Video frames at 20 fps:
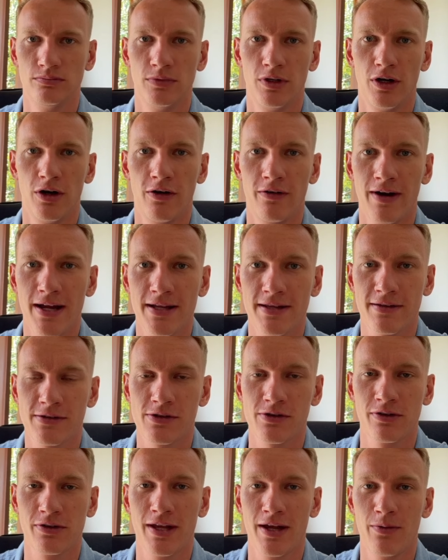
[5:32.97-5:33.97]
All right,
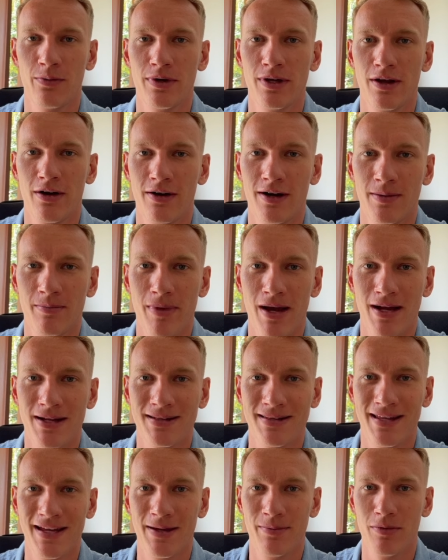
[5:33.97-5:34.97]
so there we are in my
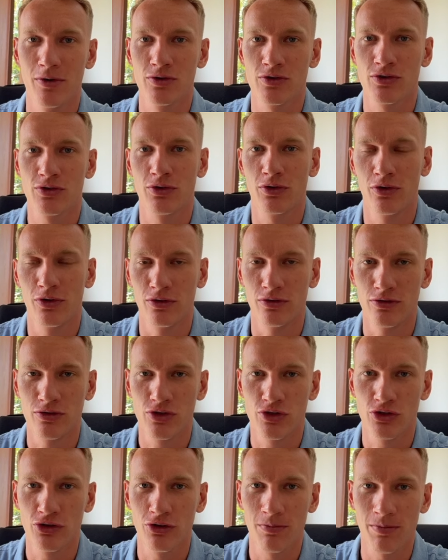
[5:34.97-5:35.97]
demo store on
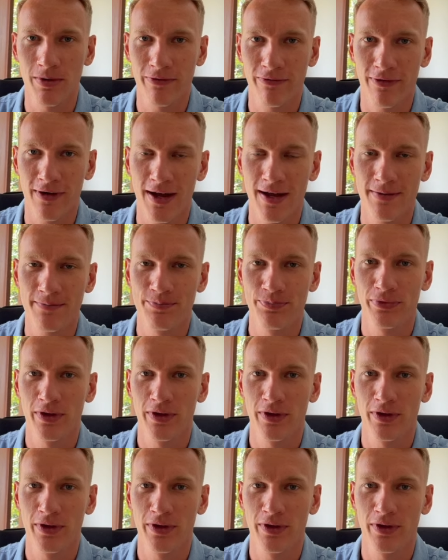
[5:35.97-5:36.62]
Shopify.